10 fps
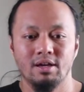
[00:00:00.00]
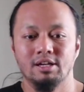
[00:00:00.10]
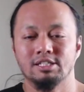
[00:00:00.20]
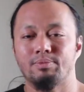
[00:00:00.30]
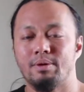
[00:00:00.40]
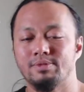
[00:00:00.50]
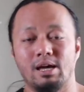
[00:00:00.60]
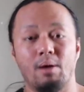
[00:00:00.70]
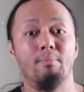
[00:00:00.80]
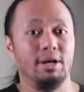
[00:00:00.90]
Sometimes it's
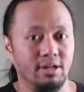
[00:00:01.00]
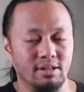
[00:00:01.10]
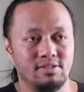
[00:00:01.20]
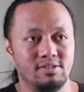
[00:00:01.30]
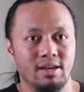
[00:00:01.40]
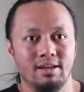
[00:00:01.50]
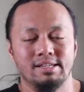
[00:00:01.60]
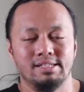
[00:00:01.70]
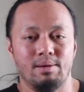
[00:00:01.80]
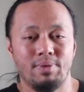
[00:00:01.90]
abundance.
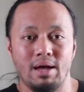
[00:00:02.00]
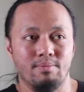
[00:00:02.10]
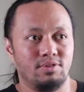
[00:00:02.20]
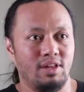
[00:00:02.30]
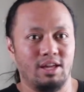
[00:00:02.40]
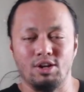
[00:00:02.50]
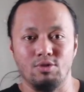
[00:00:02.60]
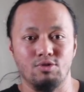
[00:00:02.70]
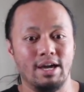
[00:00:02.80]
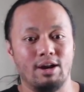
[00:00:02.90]
Sometimes,
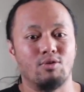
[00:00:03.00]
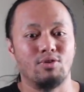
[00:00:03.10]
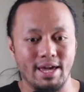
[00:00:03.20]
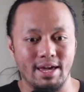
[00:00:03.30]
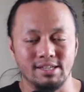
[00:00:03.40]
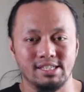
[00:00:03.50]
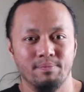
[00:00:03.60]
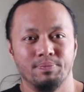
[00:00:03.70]
you get a raise.